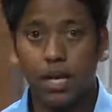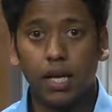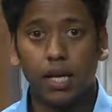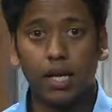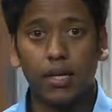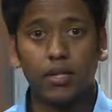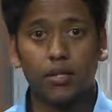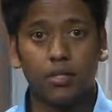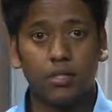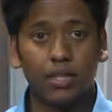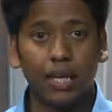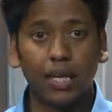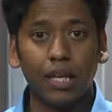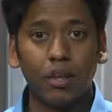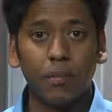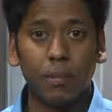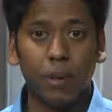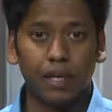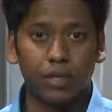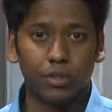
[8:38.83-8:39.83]
Now, the
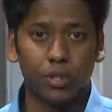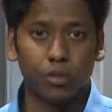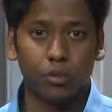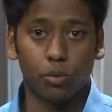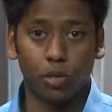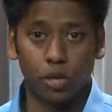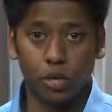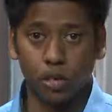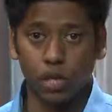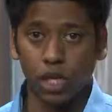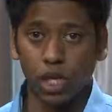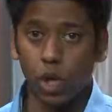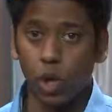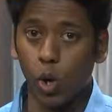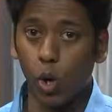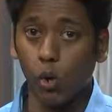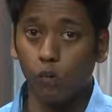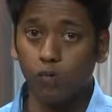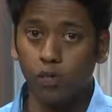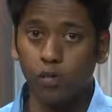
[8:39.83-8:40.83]
second metric we're going to go
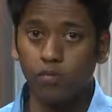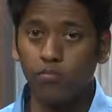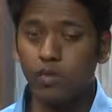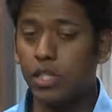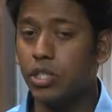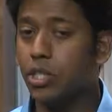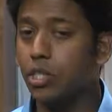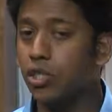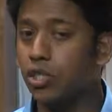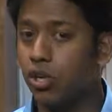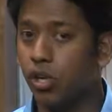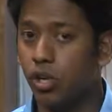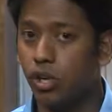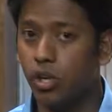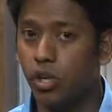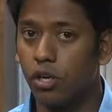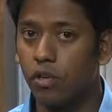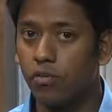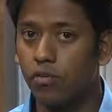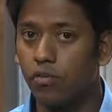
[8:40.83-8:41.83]
over is
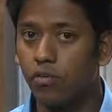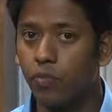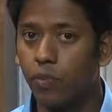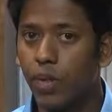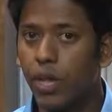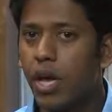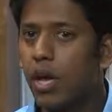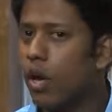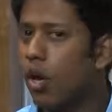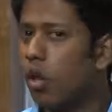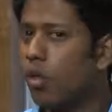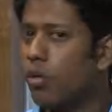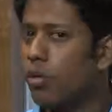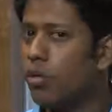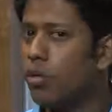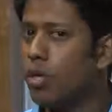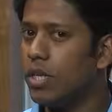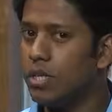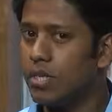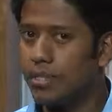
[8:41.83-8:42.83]
churn.
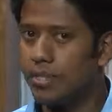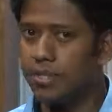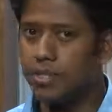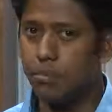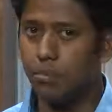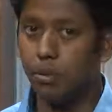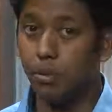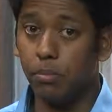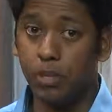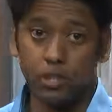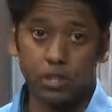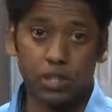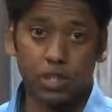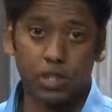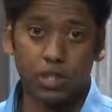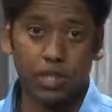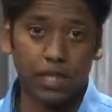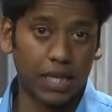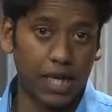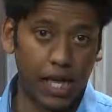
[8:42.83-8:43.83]
Although it's a simple
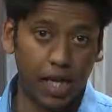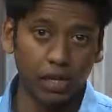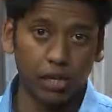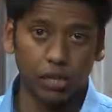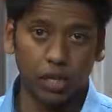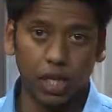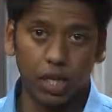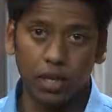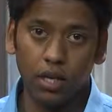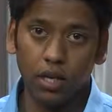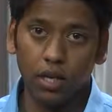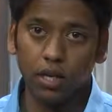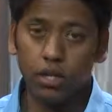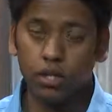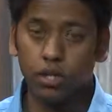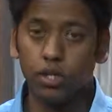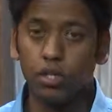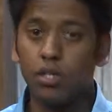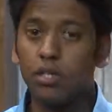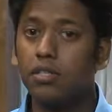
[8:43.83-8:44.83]
metric to calculate,
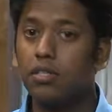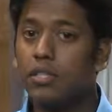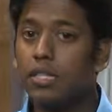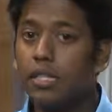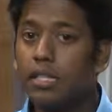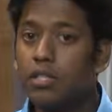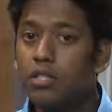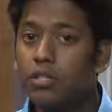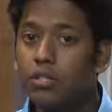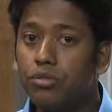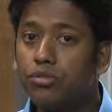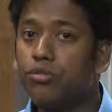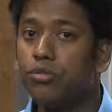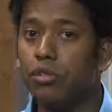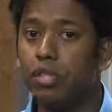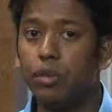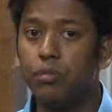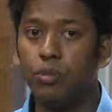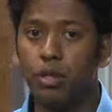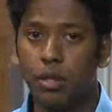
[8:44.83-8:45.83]
churn is
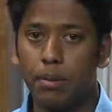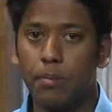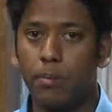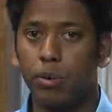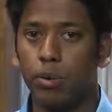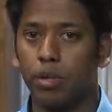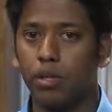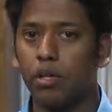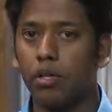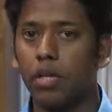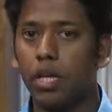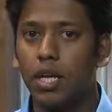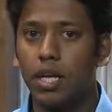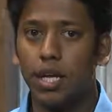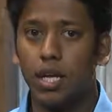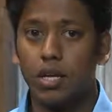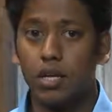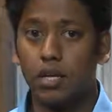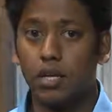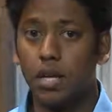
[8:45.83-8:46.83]
extremely important
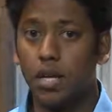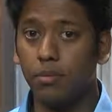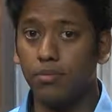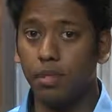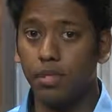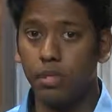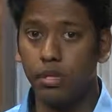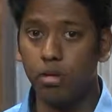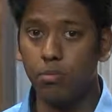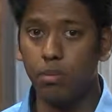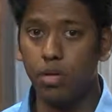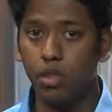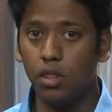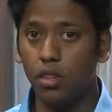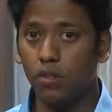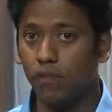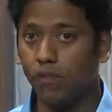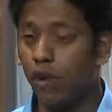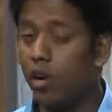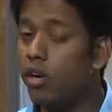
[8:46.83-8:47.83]
and can help determine
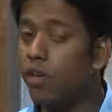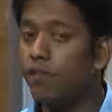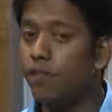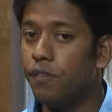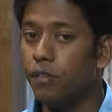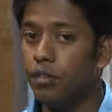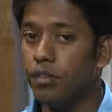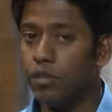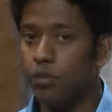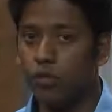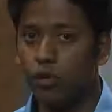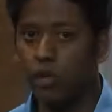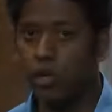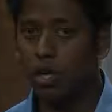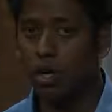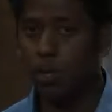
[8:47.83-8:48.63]
the very future of your